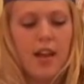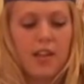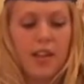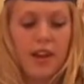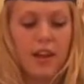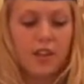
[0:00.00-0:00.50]

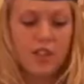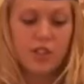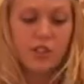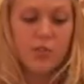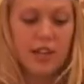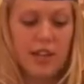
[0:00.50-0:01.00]
There aren't
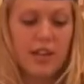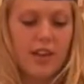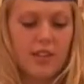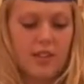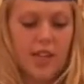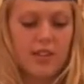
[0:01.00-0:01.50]
too many
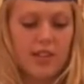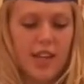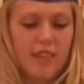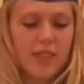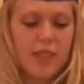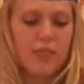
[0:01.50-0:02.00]
others
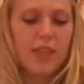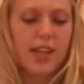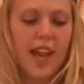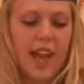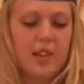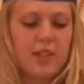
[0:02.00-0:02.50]
outside of Kimber
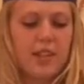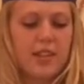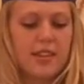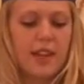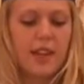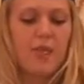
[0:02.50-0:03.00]
Academy
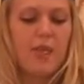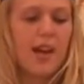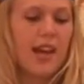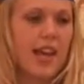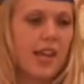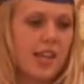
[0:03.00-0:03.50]
that are
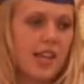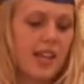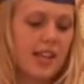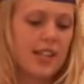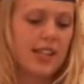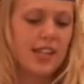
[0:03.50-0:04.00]
my age
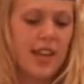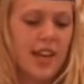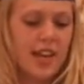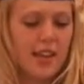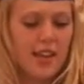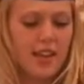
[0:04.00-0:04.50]
that can
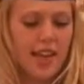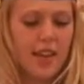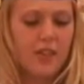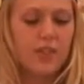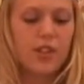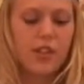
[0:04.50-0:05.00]
say they
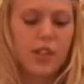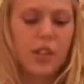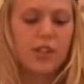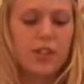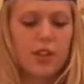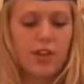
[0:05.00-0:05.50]
have
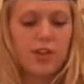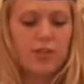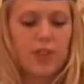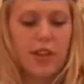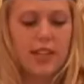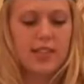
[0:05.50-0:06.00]
good, close
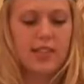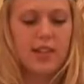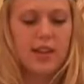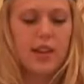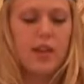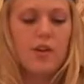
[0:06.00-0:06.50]
friends
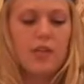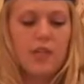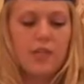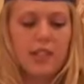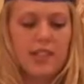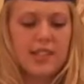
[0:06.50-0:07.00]

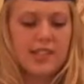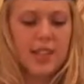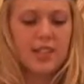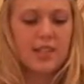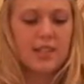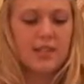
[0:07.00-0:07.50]
from at least
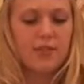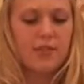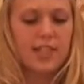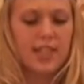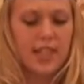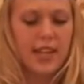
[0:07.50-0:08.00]
7
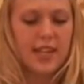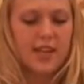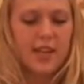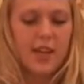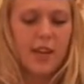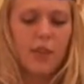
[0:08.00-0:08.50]
different
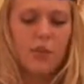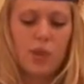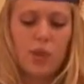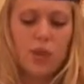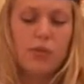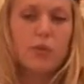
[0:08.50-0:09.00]
states
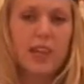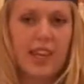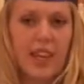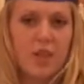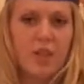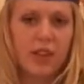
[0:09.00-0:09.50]
with whom they
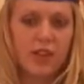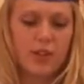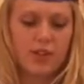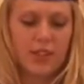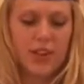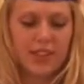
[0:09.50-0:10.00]
keep in
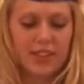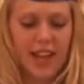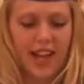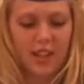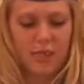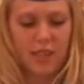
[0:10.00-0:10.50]
close
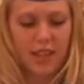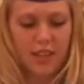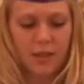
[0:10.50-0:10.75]
contact with